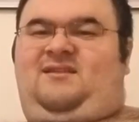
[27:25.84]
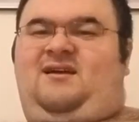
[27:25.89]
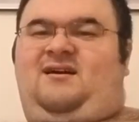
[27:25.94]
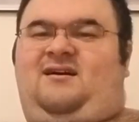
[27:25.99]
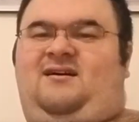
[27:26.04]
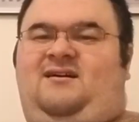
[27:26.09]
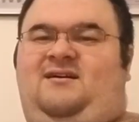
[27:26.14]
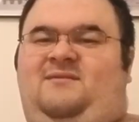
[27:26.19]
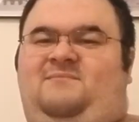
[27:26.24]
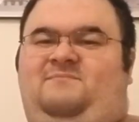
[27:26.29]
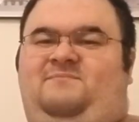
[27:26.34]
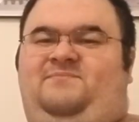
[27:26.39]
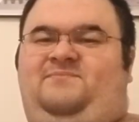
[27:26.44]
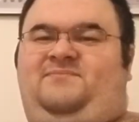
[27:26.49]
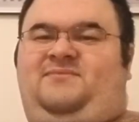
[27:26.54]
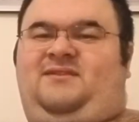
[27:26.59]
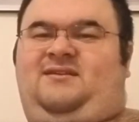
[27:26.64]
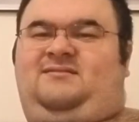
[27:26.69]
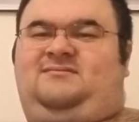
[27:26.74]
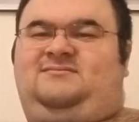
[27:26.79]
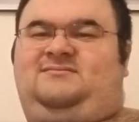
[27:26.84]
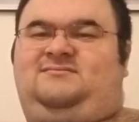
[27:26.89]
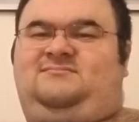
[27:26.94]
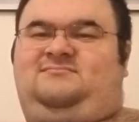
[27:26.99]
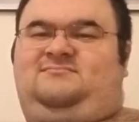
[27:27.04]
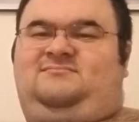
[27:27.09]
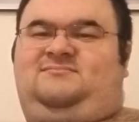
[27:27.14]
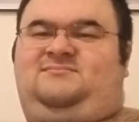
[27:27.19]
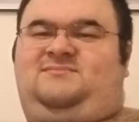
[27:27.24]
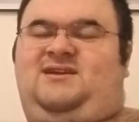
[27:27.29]
Um,
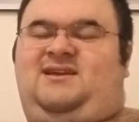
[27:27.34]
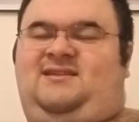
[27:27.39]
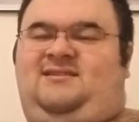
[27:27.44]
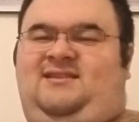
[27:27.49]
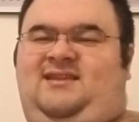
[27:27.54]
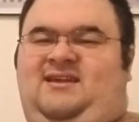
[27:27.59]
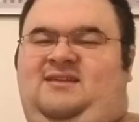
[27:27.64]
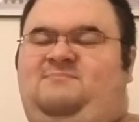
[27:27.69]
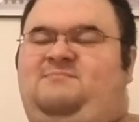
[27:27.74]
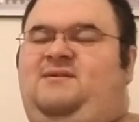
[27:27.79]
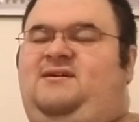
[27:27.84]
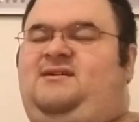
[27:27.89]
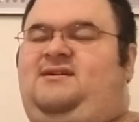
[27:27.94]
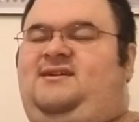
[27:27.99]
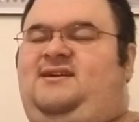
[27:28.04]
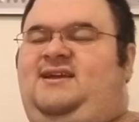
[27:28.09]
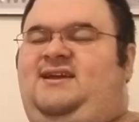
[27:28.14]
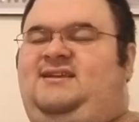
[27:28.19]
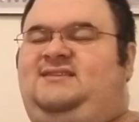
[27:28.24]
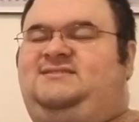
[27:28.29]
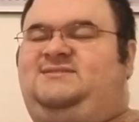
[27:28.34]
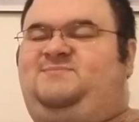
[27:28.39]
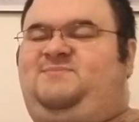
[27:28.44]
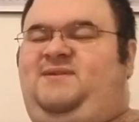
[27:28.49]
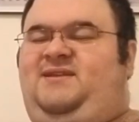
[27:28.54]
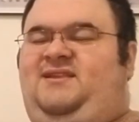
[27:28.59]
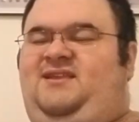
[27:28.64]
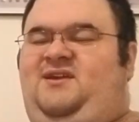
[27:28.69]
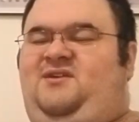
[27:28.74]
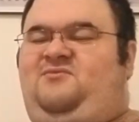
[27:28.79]
Enigma has
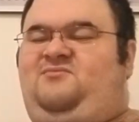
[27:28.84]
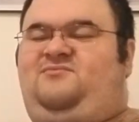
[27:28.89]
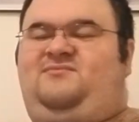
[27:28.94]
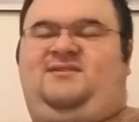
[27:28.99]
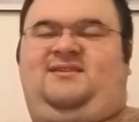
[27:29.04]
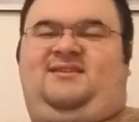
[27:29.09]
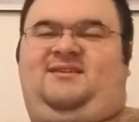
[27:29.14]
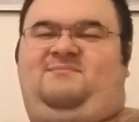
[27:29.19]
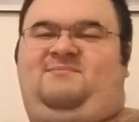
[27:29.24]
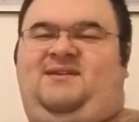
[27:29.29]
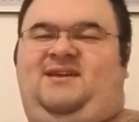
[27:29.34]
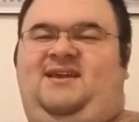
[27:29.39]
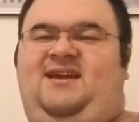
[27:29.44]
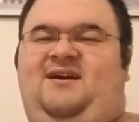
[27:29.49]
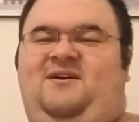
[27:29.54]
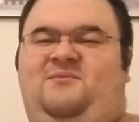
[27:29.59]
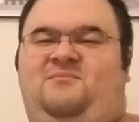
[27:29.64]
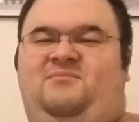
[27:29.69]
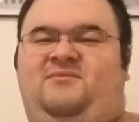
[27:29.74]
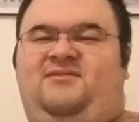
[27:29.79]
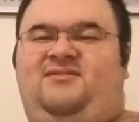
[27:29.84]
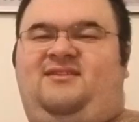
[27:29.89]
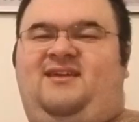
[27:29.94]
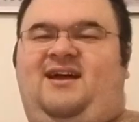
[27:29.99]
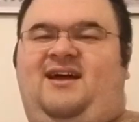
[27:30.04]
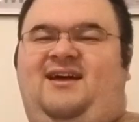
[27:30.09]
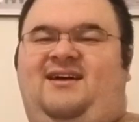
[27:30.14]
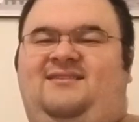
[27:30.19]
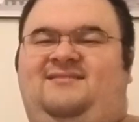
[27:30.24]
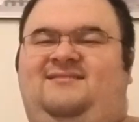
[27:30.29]
been a really big help with
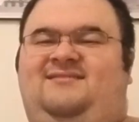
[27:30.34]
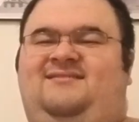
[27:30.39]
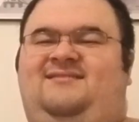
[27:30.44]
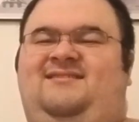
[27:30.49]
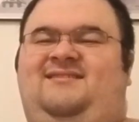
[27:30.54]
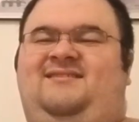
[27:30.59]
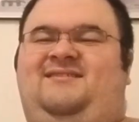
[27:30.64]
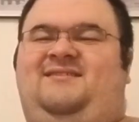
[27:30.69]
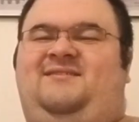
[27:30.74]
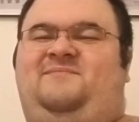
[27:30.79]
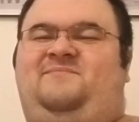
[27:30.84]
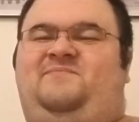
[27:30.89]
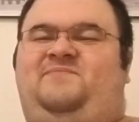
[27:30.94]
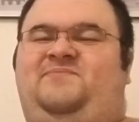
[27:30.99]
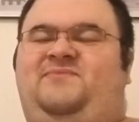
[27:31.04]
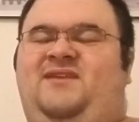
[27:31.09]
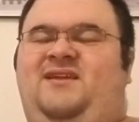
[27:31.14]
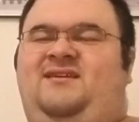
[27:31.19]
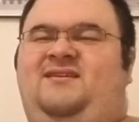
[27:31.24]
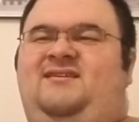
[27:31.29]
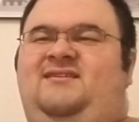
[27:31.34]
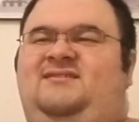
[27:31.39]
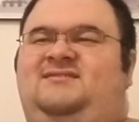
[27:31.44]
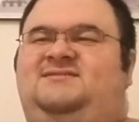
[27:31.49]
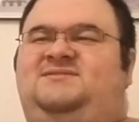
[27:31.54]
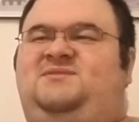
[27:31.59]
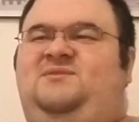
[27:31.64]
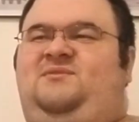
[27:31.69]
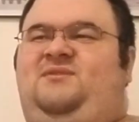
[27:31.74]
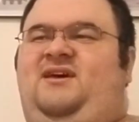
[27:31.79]
that.
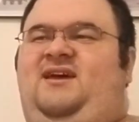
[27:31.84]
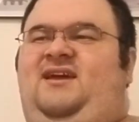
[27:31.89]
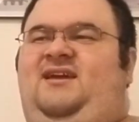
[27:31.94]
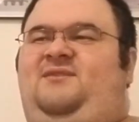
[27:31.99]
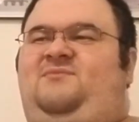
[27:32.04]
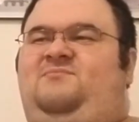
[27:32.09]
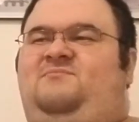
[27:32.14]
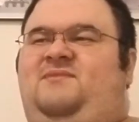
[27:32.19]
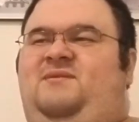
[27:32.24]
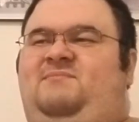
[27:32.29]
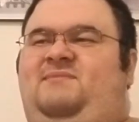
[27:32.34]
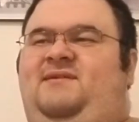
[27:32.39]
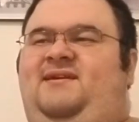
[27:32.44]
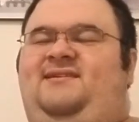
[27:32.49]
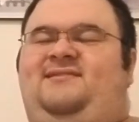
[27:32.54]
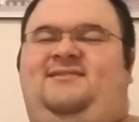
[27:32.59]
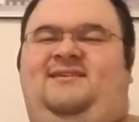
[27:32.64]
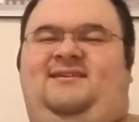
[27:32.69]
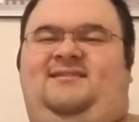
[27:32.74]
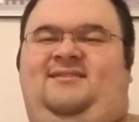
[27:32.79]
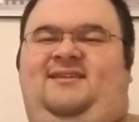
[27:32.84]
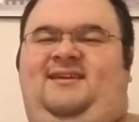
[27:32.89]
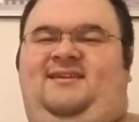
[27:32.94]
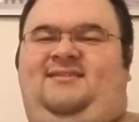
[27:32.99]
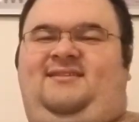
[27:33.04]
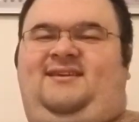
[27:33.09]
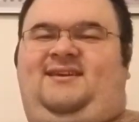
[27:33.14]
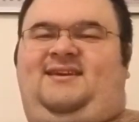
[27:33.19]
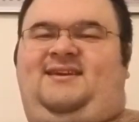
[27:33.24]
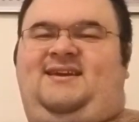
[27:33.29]
So, like, my big thing
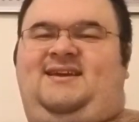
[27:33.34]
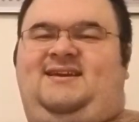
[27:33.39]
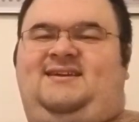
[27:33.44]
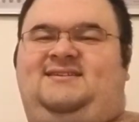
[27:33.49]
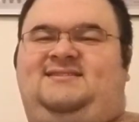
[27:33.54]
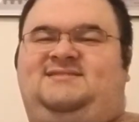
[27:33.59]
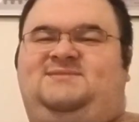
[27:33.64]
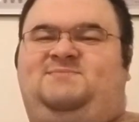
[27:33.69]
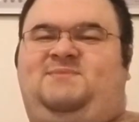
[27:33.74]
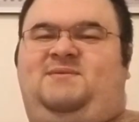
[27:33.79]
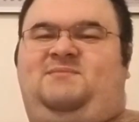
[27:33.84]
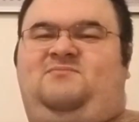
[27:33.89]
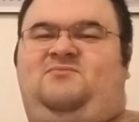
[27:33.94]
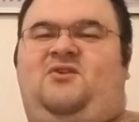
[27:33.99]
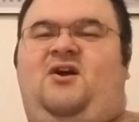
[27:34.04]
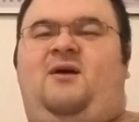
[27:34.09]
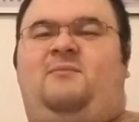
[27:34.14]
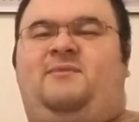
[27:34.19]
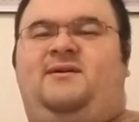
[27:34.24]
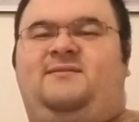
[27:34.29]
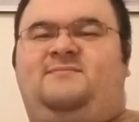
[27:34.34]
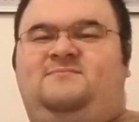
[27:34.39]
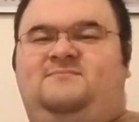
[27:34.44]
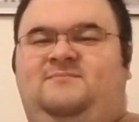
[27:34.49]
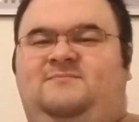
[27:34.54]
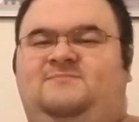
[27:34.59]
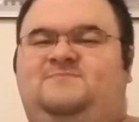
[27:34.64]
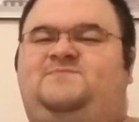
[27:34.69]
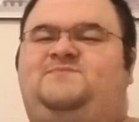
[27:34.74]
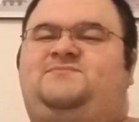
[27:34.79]
lately has been ramen.
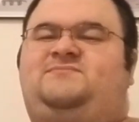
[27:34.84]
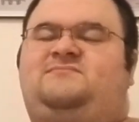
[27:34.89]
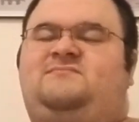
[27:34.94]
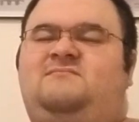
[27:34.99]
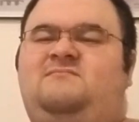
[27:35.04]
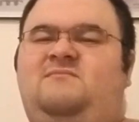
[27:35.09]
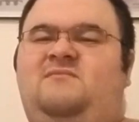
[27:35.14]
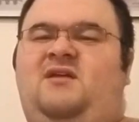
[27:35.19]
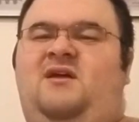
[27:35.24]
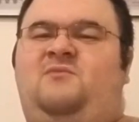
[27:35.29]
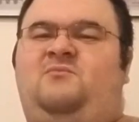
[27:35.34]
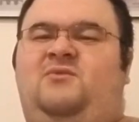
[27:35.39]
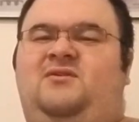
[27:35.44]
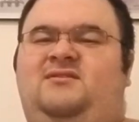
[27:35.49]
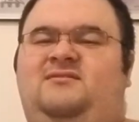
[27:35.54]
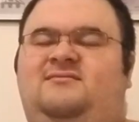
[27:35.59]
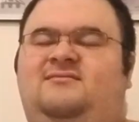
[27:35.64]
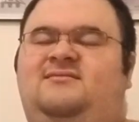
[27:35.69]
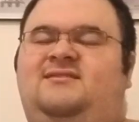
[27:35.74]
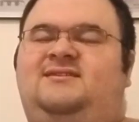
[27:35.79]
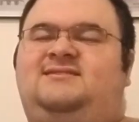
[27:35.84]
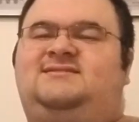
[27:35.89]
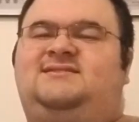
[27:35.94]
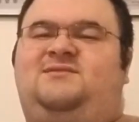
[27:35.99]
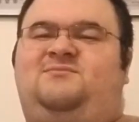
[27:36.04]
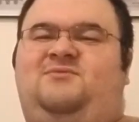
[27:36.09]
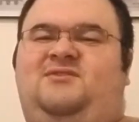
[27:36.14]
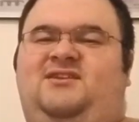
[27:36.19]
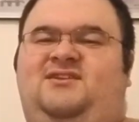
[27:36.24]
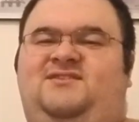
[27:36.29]
And one of the things
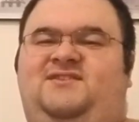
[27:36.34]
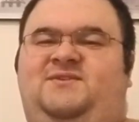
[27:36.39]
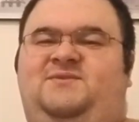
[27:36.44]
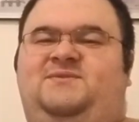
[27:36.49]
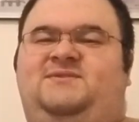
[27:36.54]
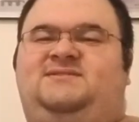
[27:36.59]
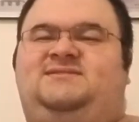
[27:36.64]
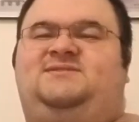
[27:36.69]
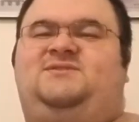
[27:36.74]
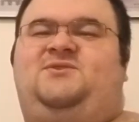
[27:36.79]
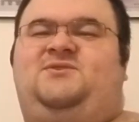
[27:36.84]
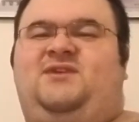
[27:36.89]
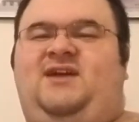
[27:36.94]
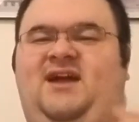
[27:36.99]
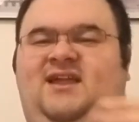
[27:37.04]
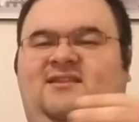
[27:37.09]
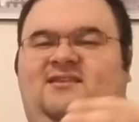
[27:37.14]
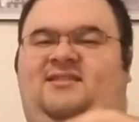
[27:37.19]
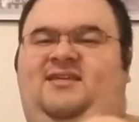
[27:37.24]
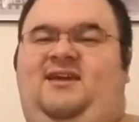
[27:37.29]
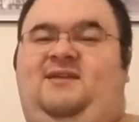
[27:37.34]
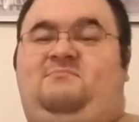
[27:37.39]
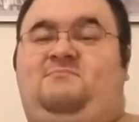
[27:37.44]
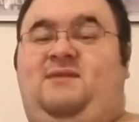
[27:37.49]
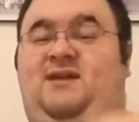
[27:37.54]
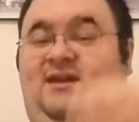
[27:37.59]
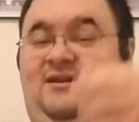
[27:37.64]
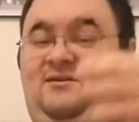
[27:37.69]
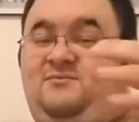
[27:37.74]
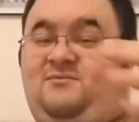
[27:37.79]
I want to do is learn how to, like,
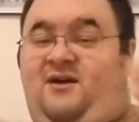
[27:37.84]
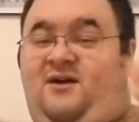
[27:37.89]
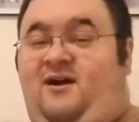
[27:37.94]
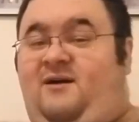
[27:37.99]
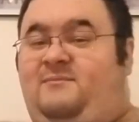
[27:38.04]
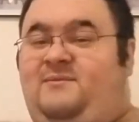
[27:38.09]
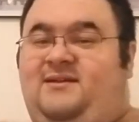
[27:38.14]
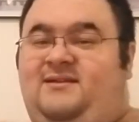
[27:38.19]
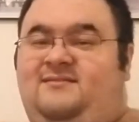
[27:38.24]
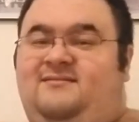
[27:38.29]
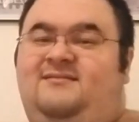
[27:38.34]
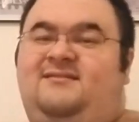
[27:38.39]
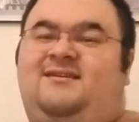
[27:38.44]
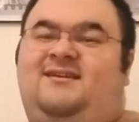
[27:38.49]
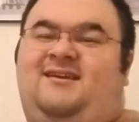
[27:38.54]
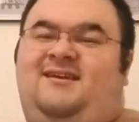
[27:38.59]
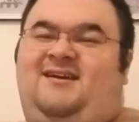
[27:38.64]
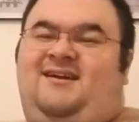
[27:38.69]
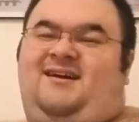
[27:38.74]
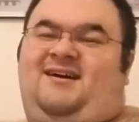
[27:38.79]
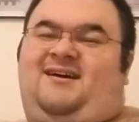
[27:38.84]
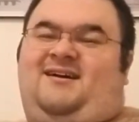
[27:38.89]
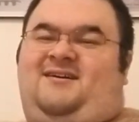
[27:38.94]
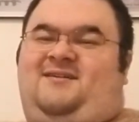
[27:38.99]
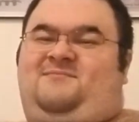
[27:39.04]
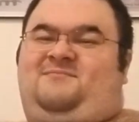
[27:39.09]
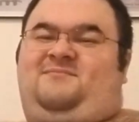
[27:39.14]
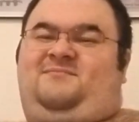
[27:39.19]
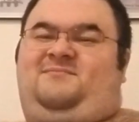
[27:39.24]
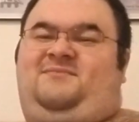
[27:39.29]
make ramen,
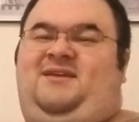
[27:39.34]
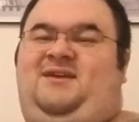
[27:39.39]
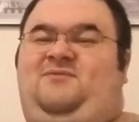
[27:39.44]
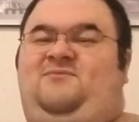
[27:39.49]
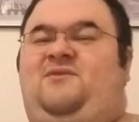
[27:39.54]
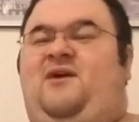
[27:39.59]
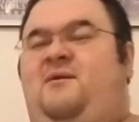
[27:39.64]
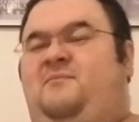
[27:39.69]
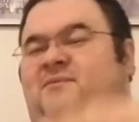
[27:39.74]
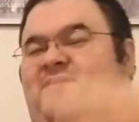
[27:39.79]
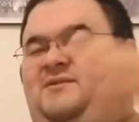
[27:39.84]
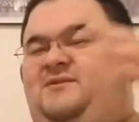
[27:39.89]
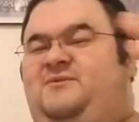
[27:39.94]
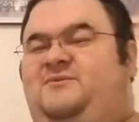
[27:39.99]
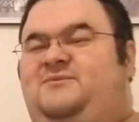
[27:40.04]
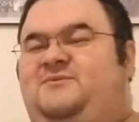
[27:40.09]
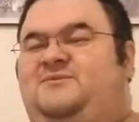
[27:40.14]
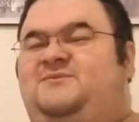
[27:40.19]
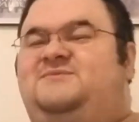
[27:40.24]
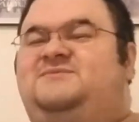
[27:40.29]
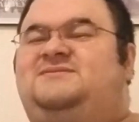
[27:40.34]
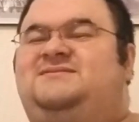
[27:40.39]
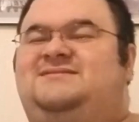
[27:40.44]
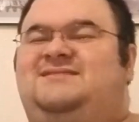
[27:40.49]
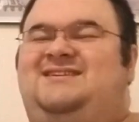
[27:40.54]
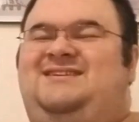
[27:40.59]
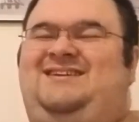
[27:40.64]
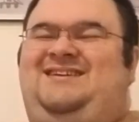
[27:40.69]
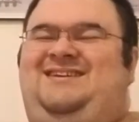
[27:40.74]
like ramen noodles.